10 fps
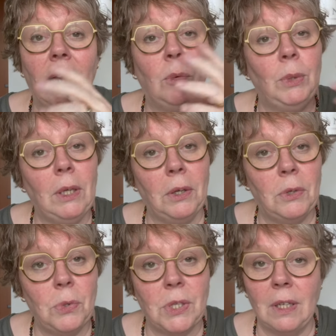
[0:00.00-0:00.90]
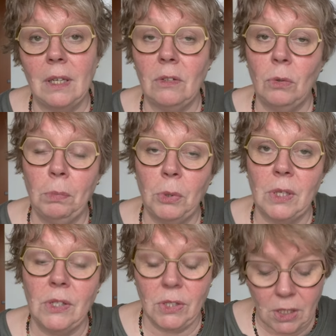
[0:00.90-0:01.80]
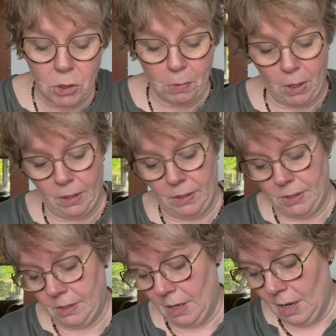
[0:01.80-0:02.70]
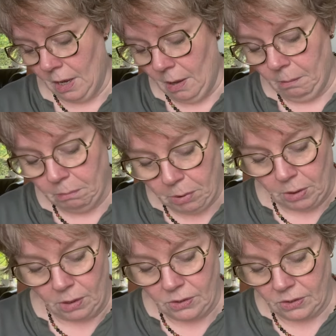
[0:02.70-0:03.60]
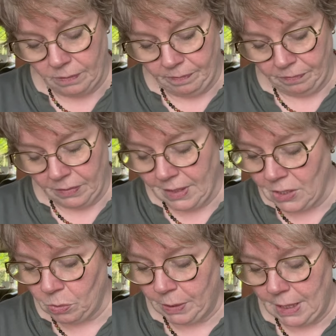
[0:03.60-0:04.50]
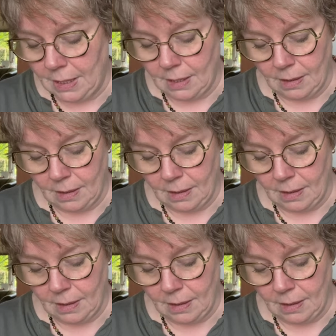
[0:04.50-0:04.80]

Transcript: and we are using it to put in stitch markers. But this week